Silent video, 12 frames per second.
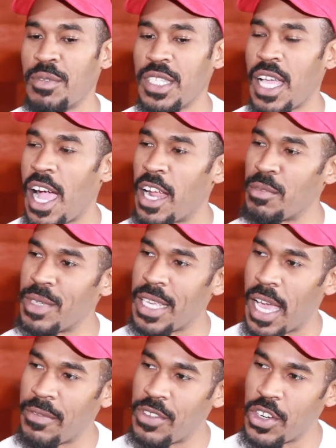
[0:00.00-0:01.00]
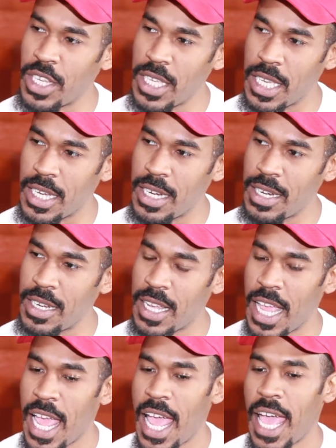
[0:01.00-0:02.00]
She hired me after a year,
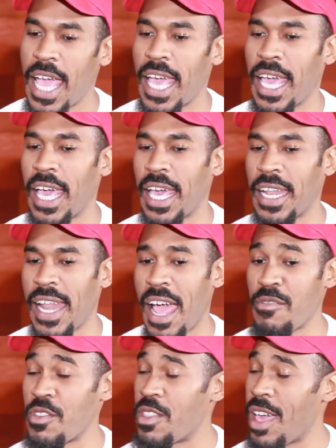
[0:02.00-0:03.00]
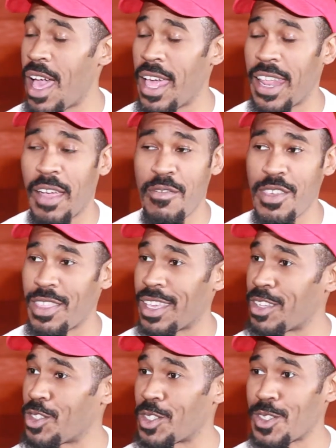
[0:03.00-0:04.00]
and after that,
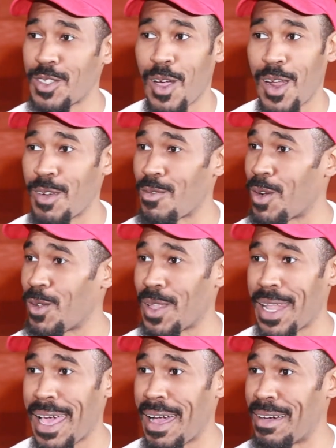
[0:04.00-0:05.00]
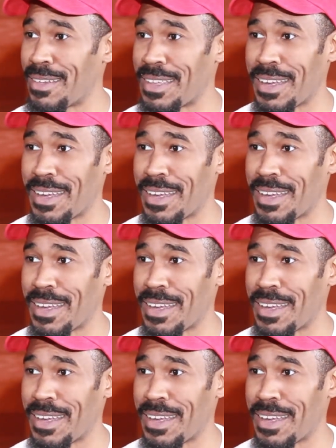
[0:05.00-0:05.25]
everything just started rolling out,